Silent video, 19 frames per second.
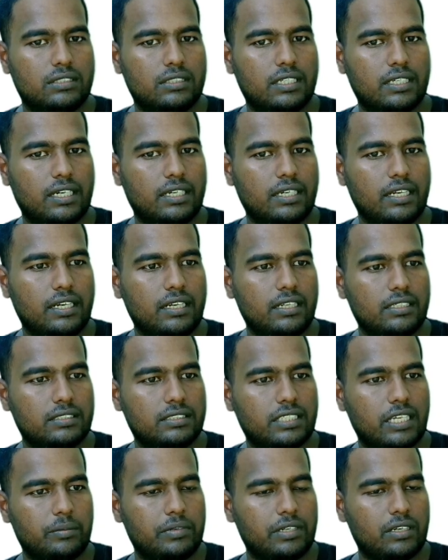The container is
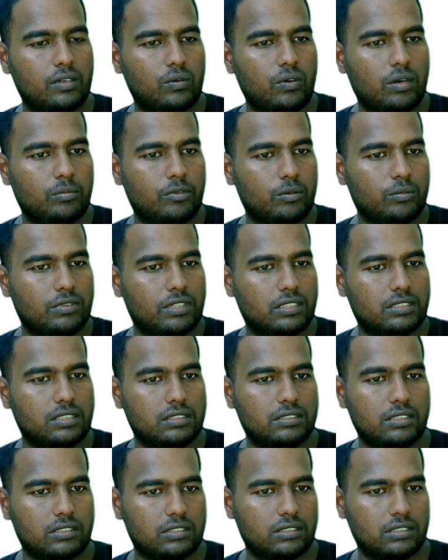kept in a warm room. The
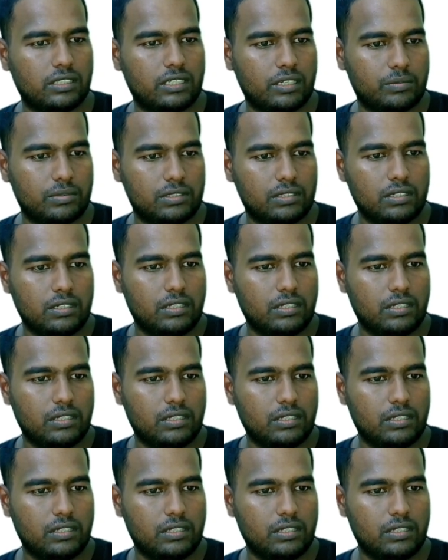results are on the table.